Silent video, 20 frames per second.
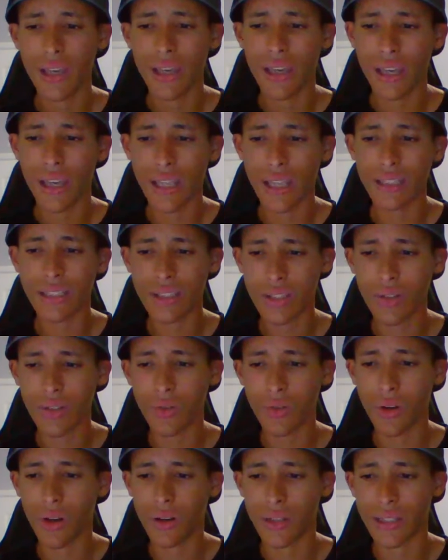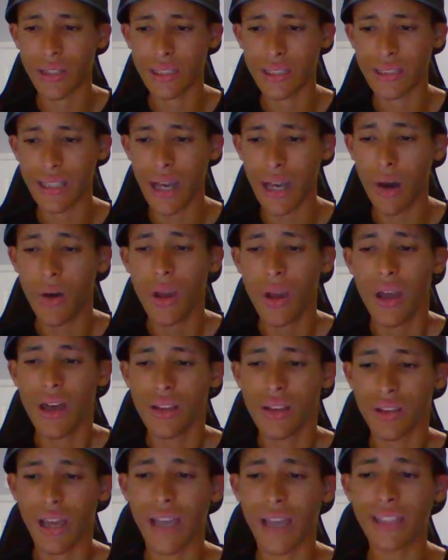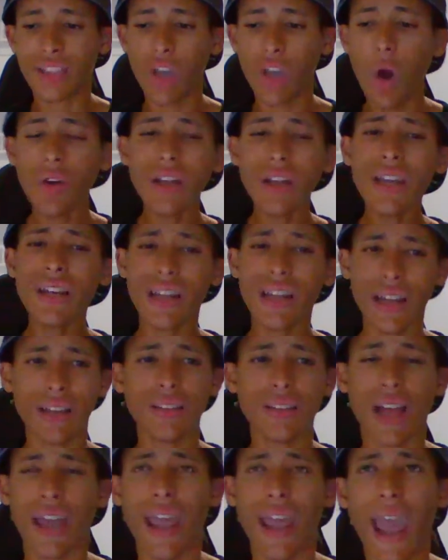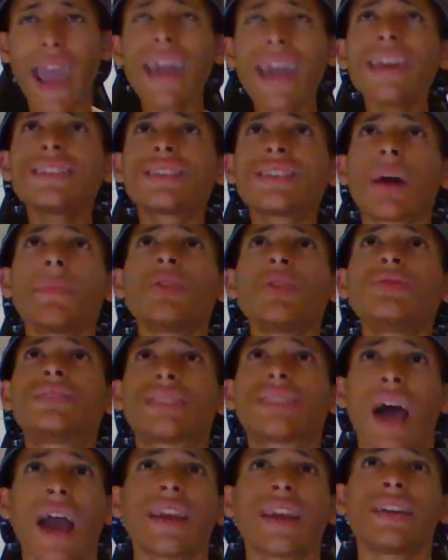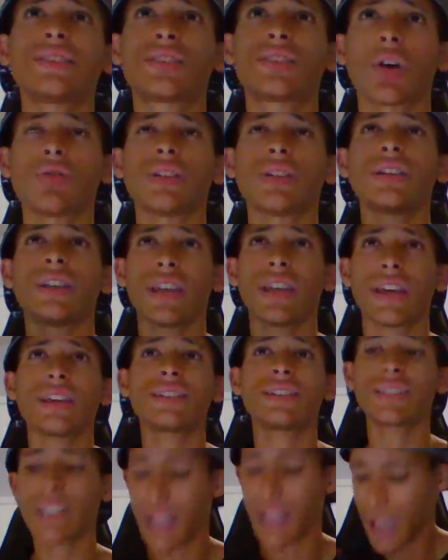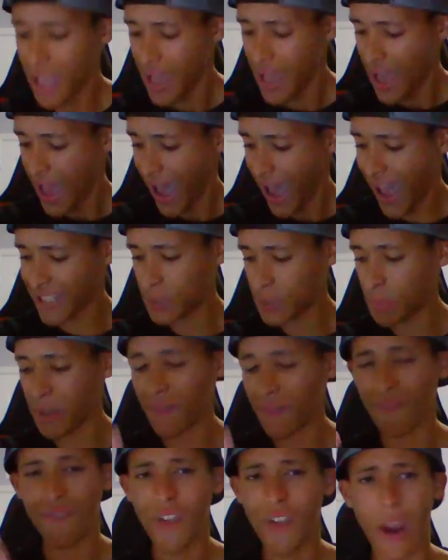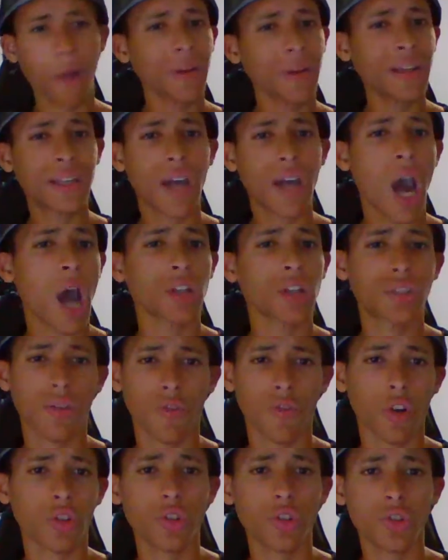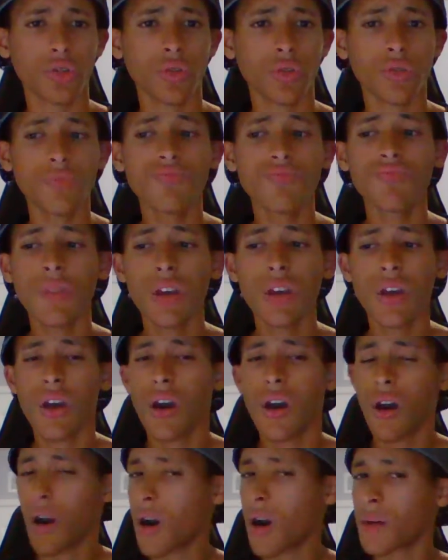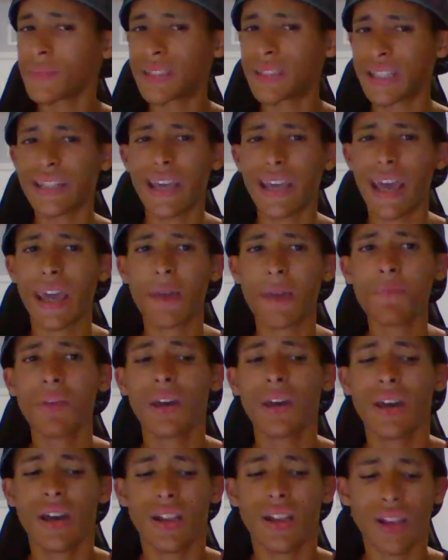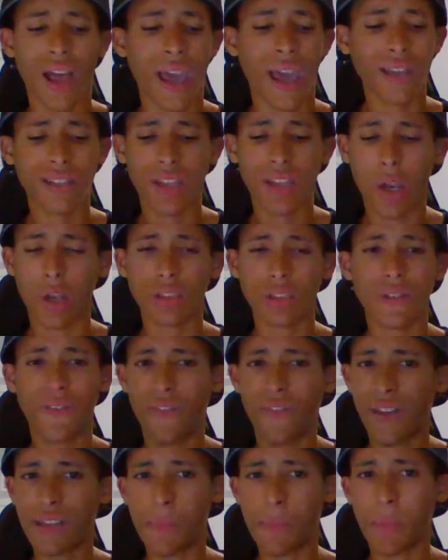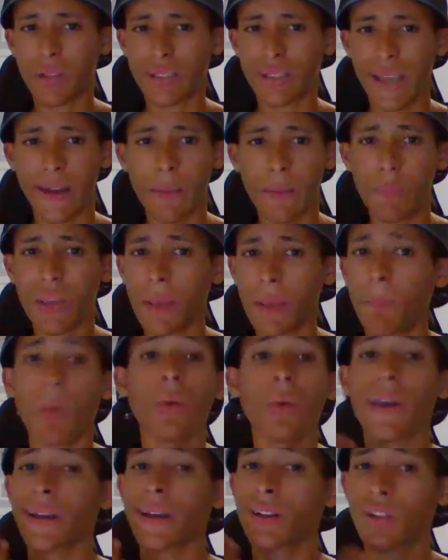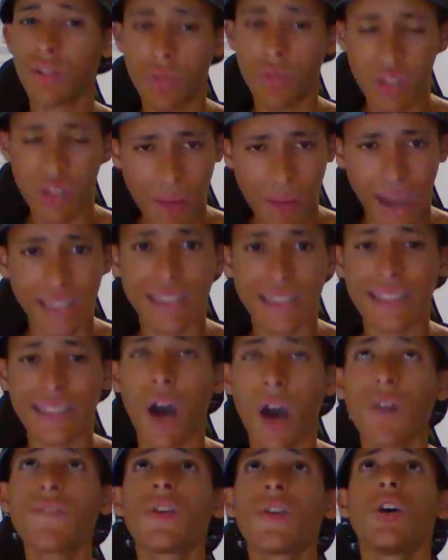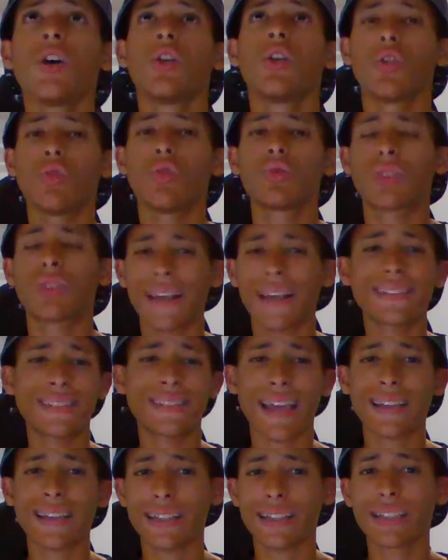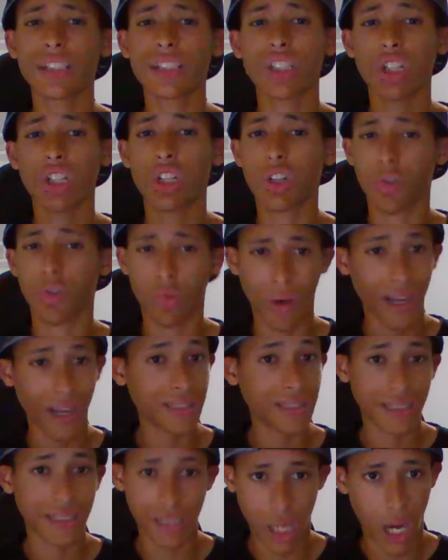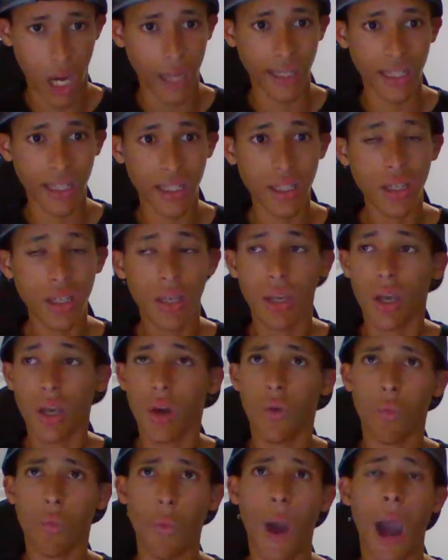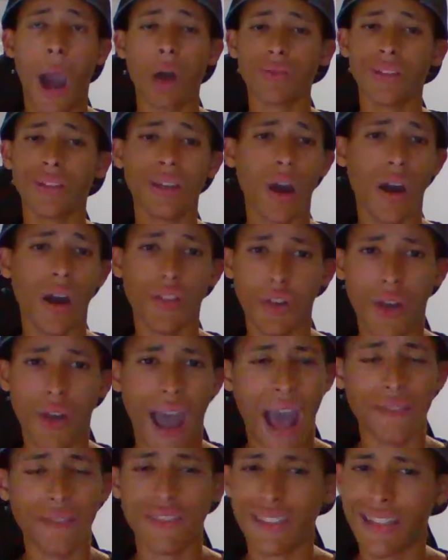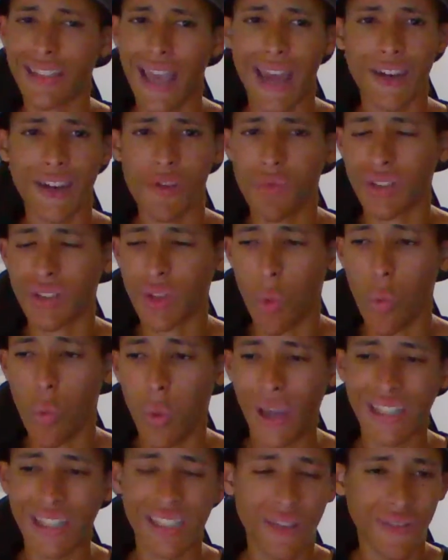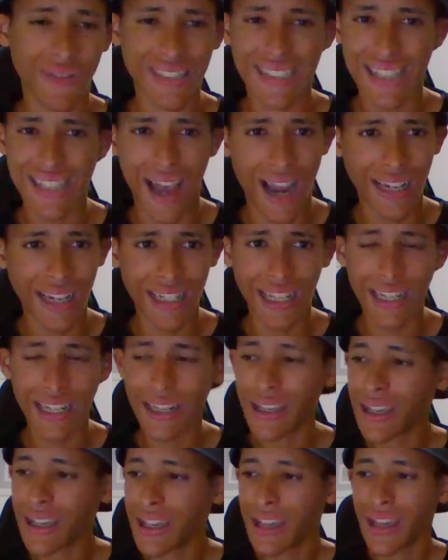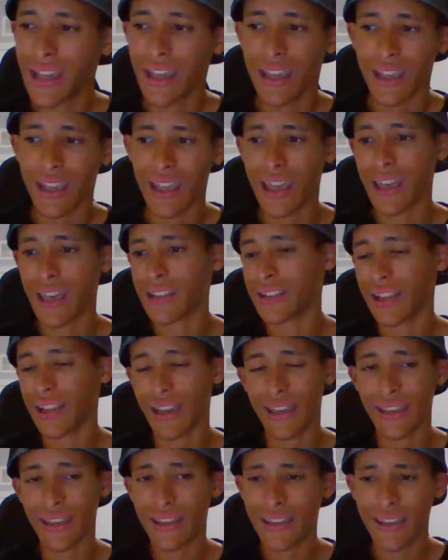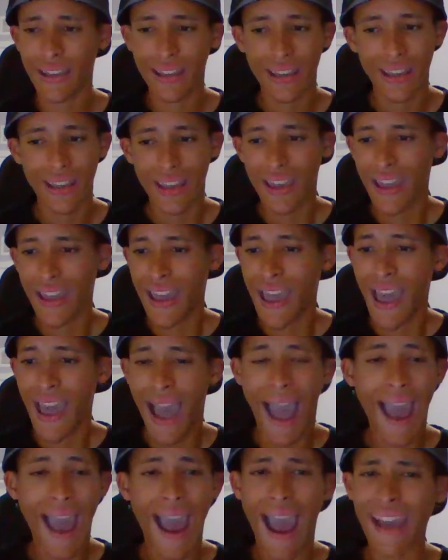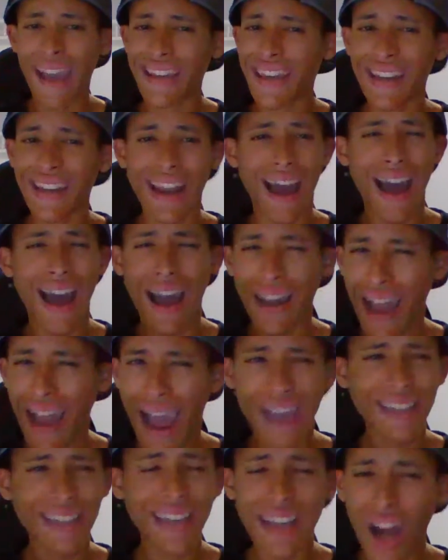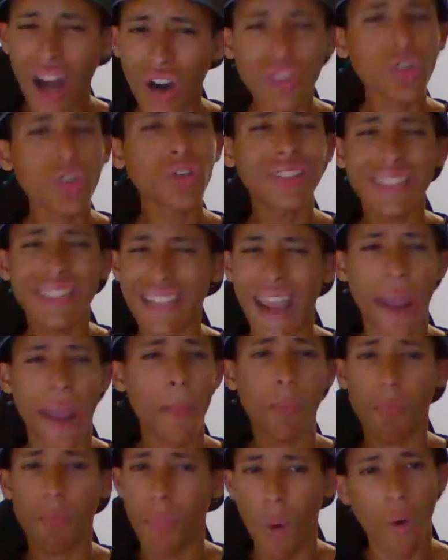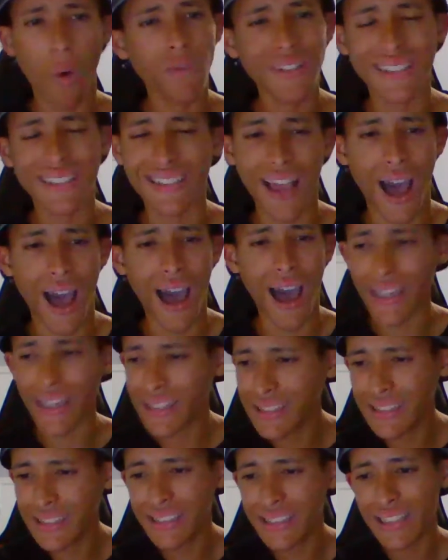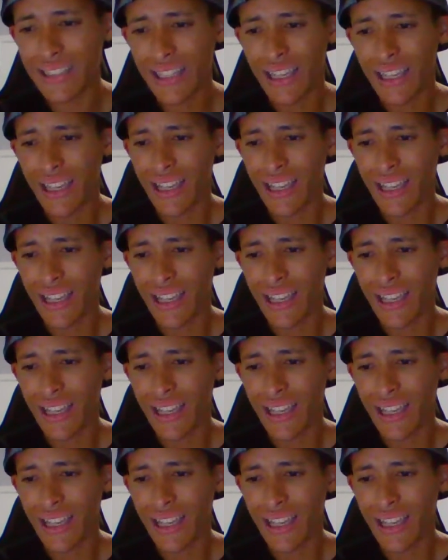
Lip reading: It's too early to tell. Like AEW signing Tony Nese has been very controversial today. Like, there's 50% of people, including myself, who thinks that this is a great signing, while the other half said it was a waste of a signing. And like, I can understand both sides.